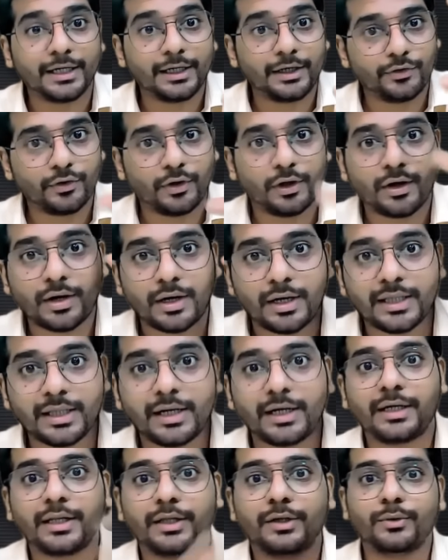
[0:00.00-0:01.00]
It is already
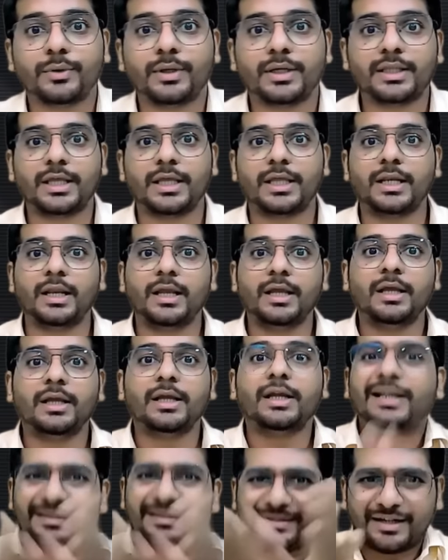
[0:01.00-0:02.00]
written over there.
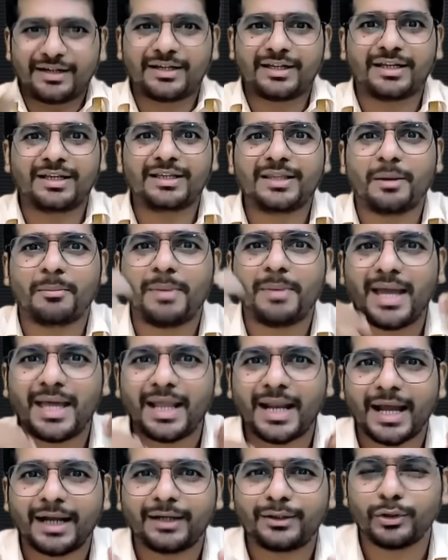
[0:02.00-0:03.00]
It is written in the
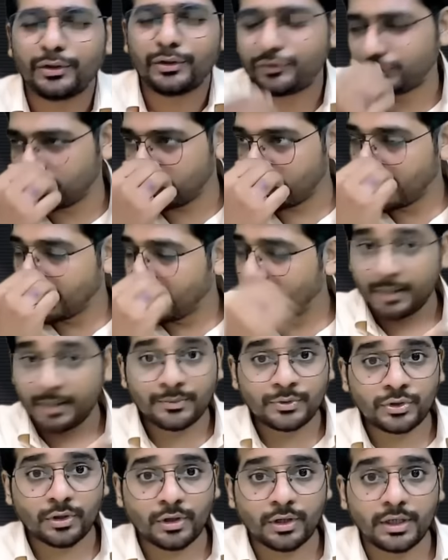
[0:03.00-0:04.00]
Bear Act also. I
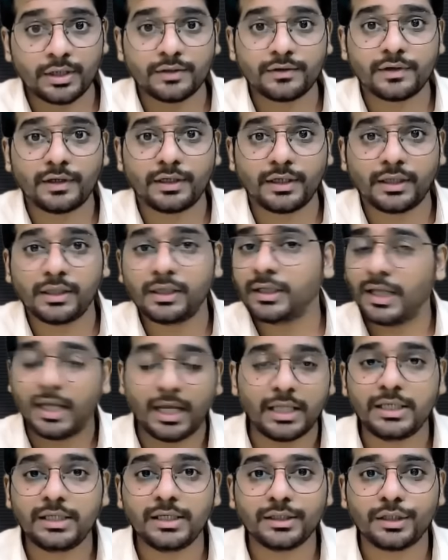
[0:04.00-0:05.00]
am sure it is written in
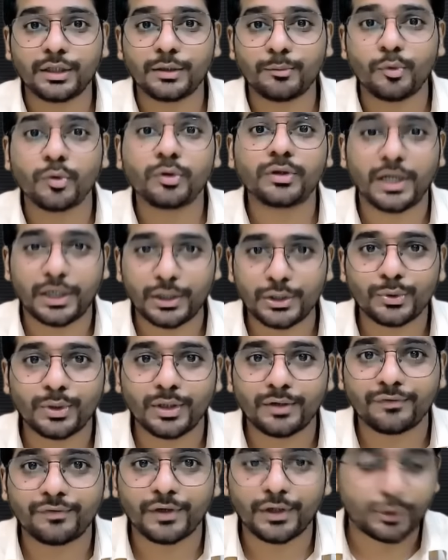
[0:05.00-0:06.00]
any other book that you
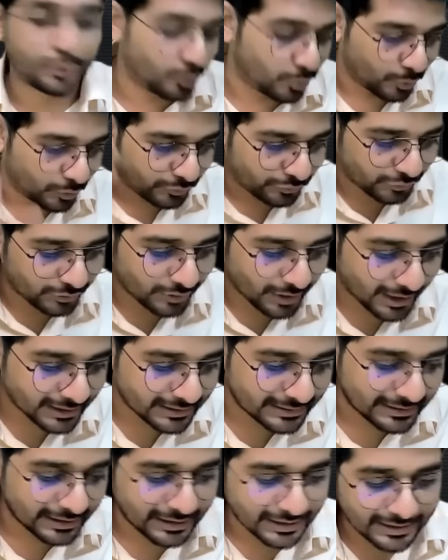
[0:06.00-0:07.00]
refer to. So the
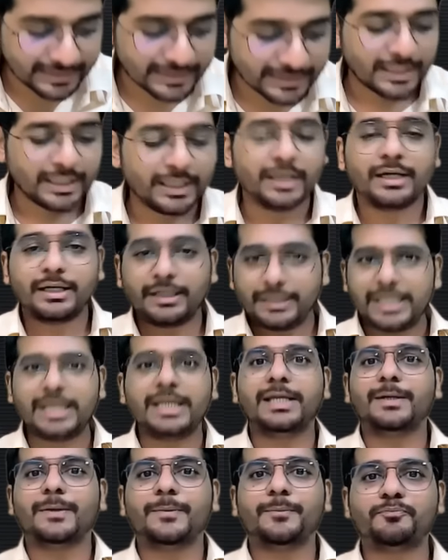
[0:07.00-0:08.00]
answer is
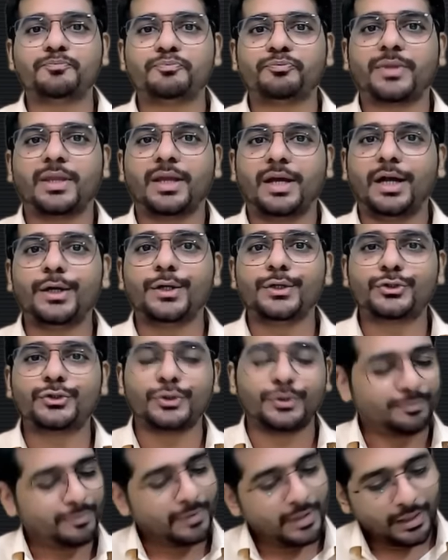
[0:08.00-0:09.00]
D.
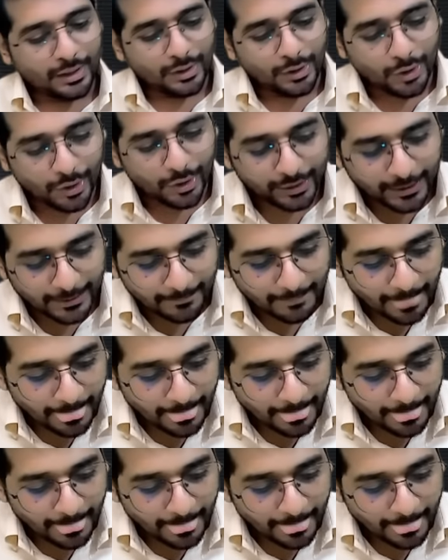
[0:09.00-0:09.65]
Understood? Okay.